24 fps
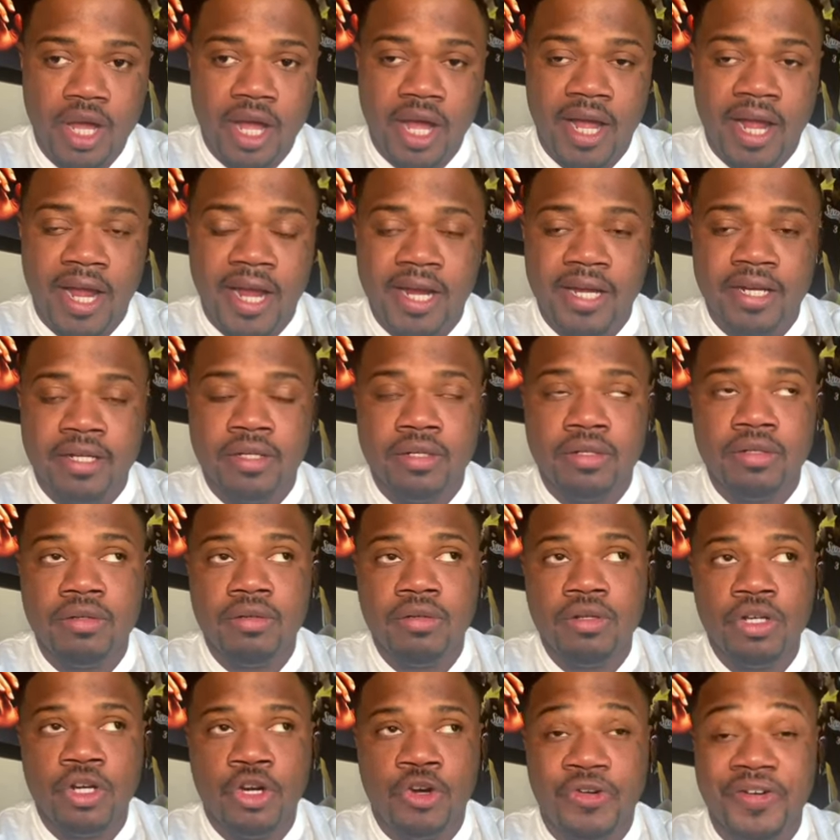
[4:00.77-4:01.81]
and
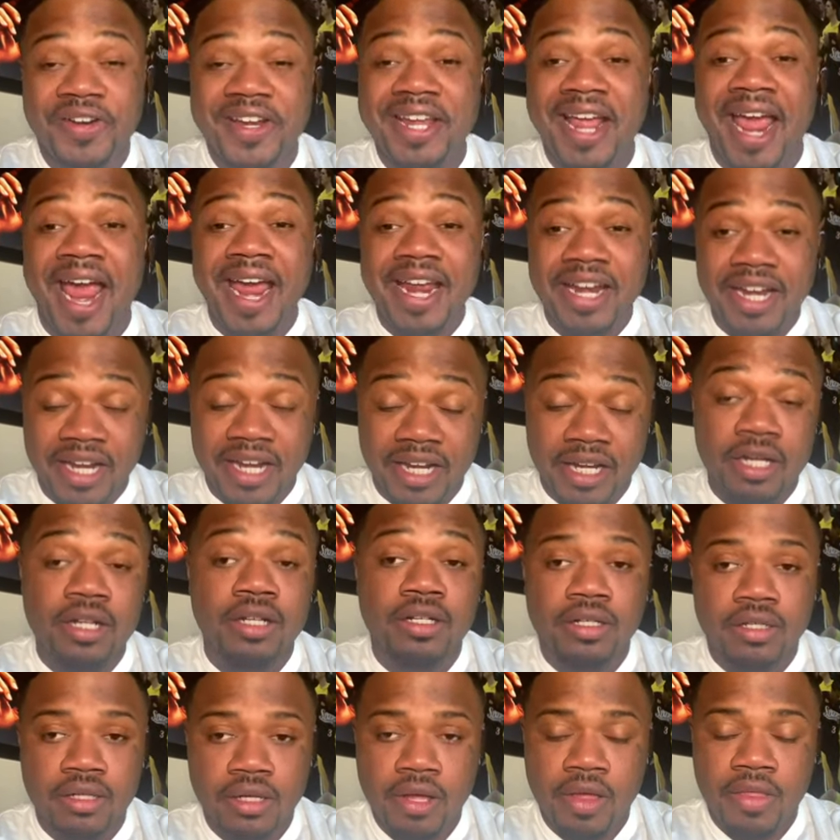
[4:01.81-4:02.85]
creating
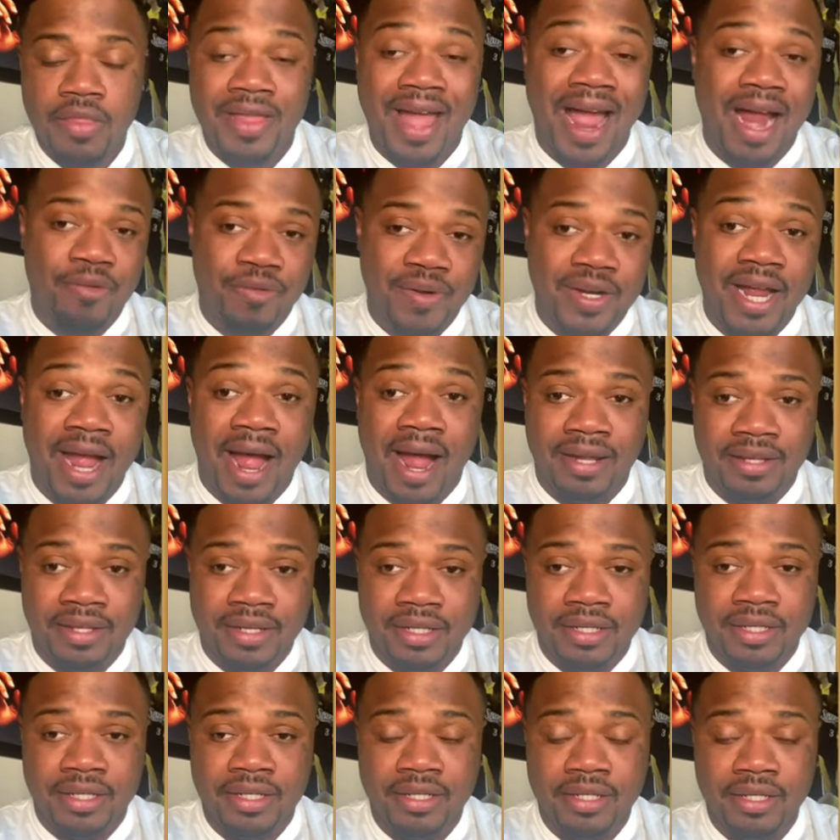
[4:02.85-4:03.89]
that
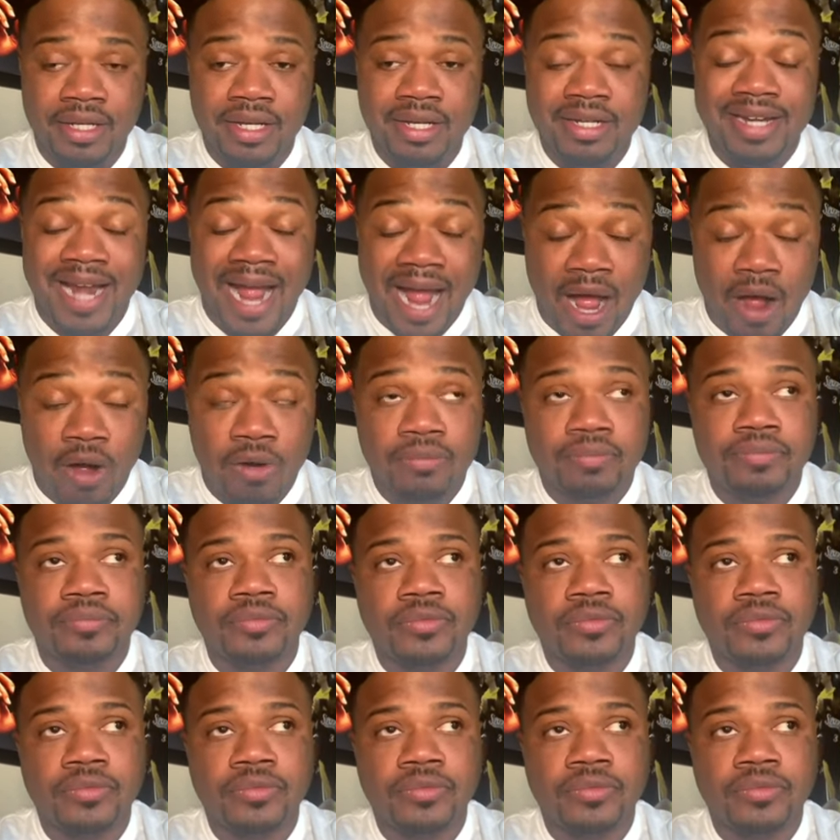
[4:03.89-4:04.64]
reality now.